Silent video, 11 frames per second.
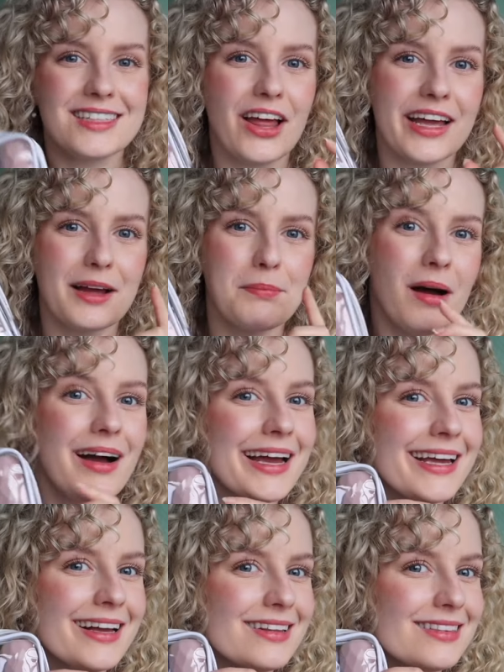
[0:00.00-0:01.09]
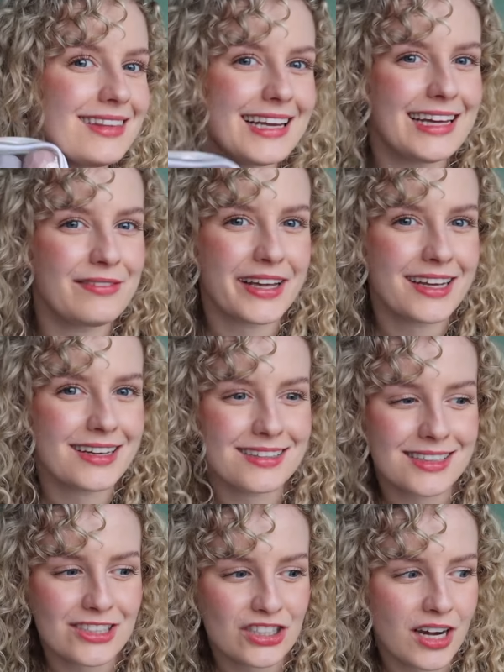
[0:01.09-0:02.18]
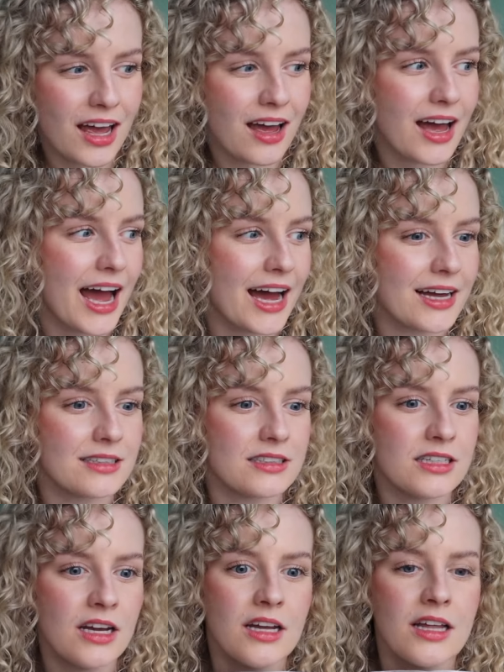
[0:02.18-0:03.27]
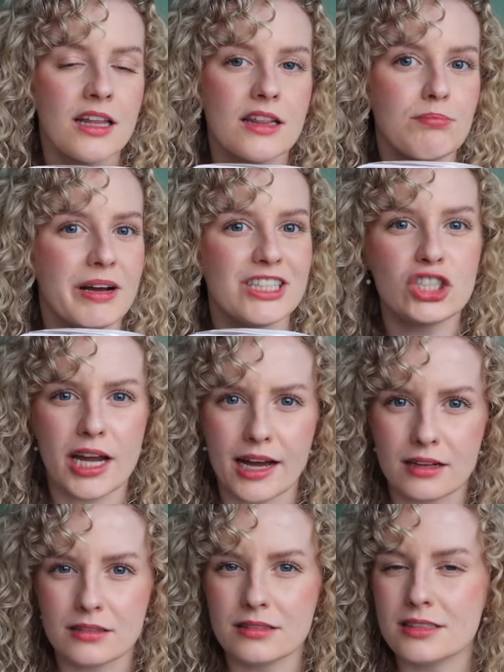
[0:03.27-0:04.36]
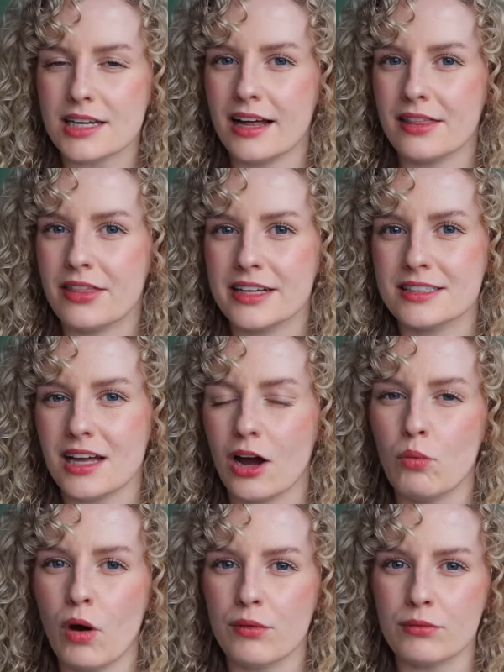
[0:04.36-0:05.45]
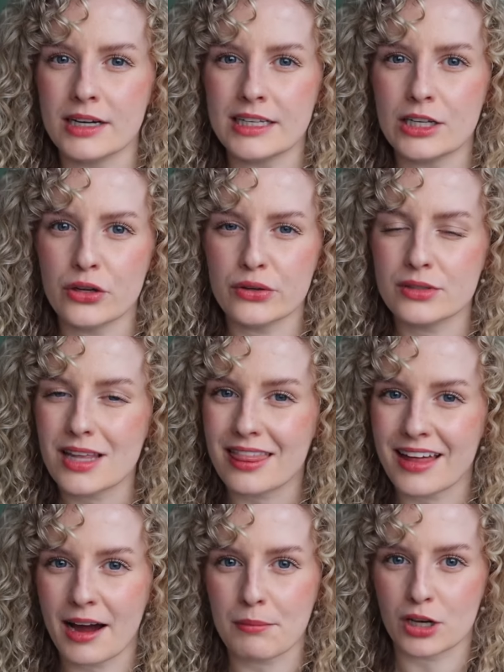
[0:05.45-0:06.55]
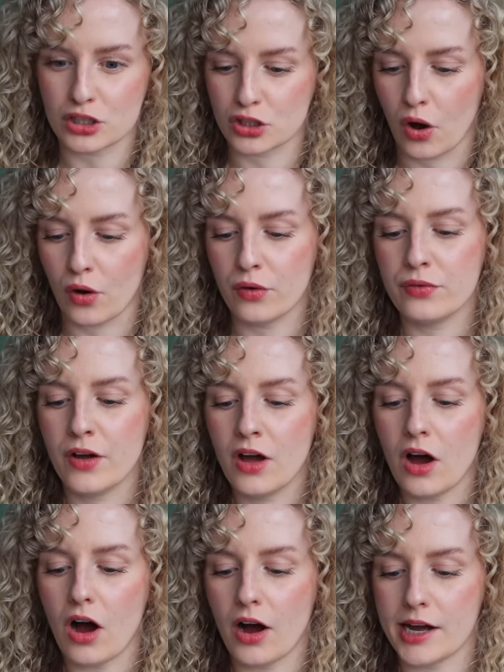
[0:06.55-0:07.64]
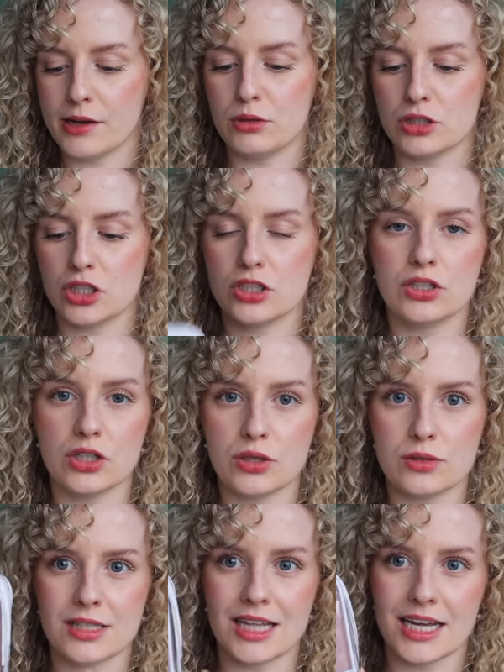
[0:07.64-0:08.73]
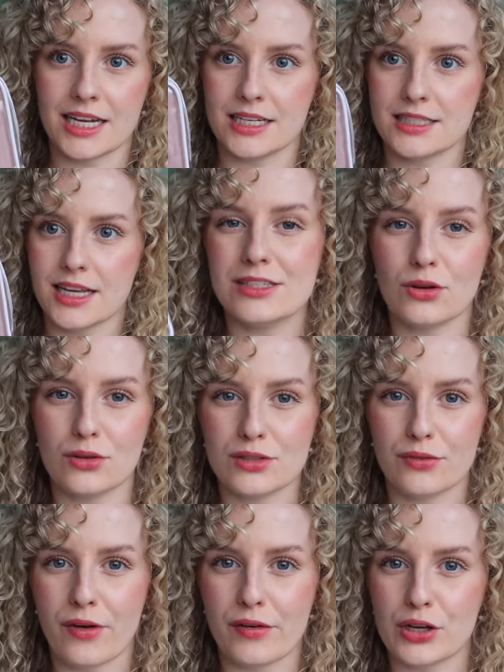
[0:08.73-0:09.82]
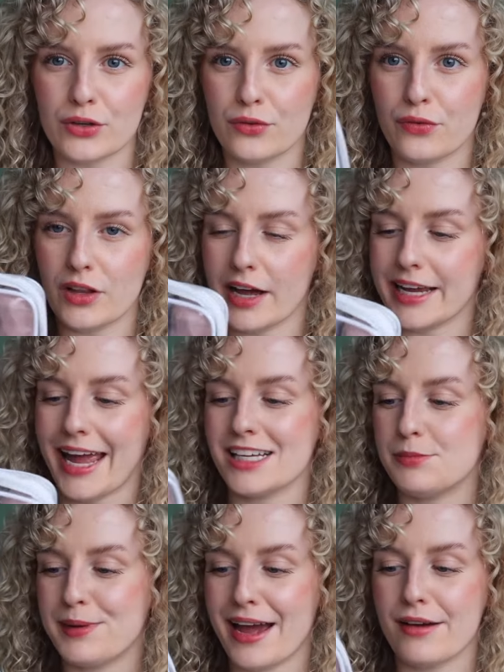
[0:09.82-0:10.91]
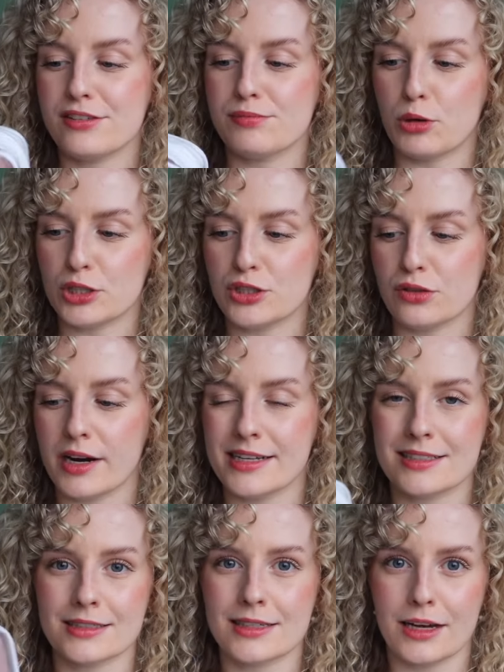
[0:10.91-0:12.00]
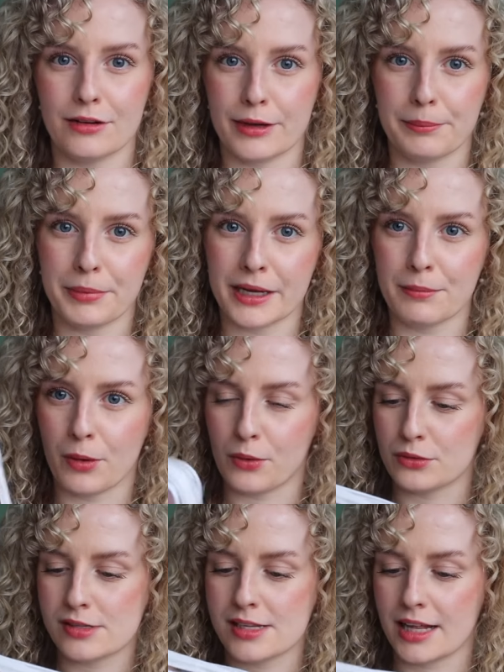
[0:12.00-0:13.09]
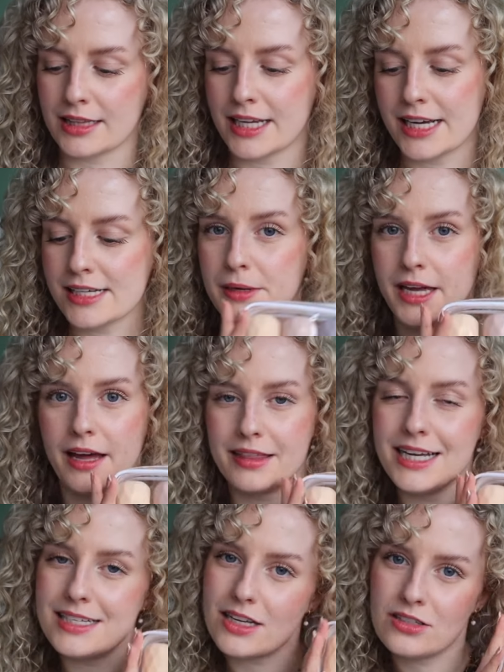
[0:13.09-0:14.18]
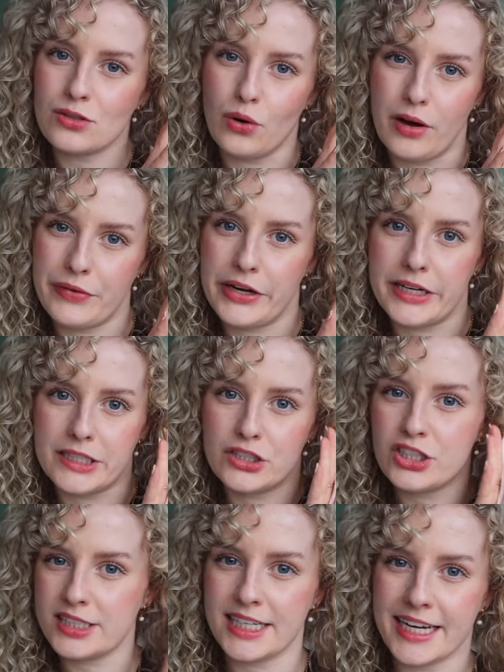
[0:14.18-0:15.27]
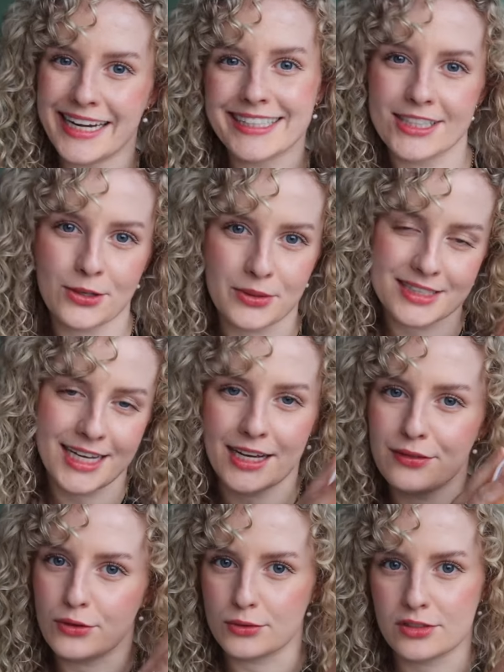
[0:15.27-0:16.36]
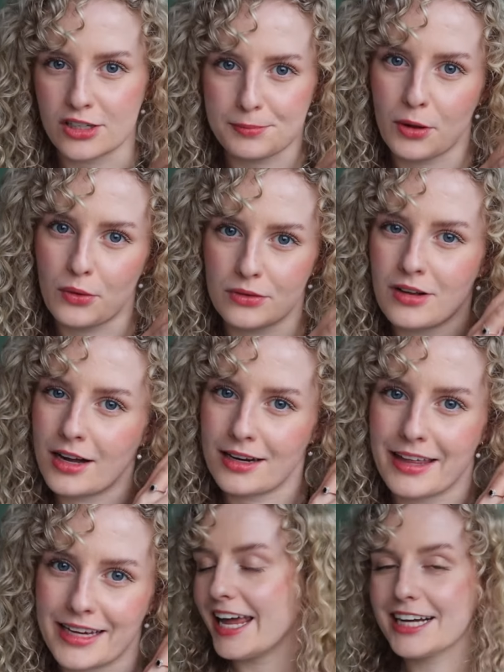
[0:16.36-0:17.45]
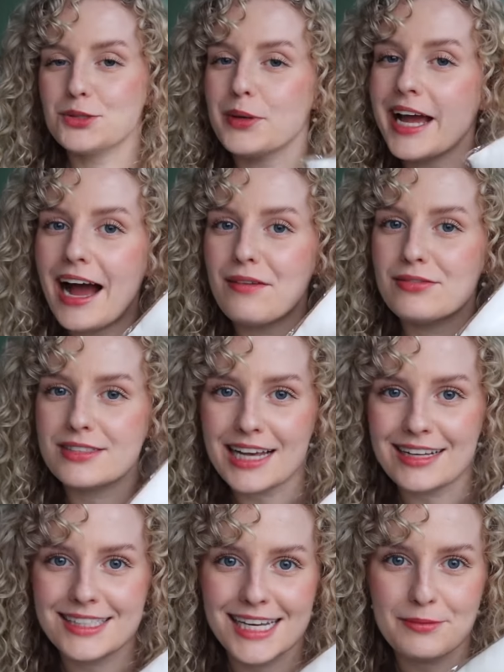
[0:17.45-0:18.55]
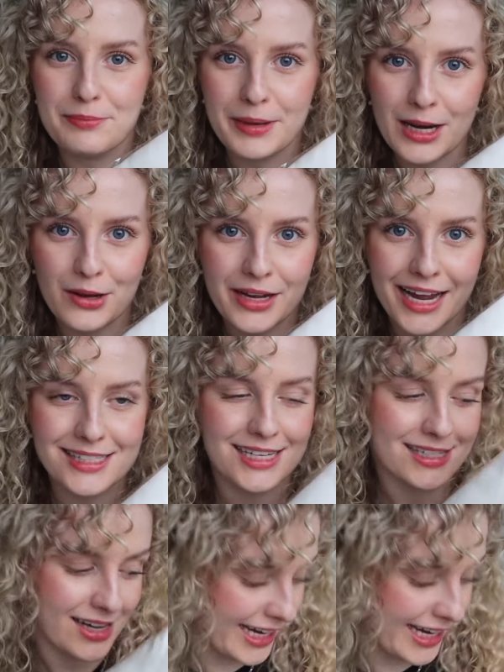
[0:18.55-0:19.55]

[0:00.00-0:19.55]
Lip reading: like my leave-in conditioner and my gels and things that I won't really use that much of, I will just use these. These are also very good for like SPFs, moisturisers that are in bigger bottles than this. But yeah, these are sort of a just in case I don't want to take a full-size bottle kind of thing. Next we have satin pillowcases. I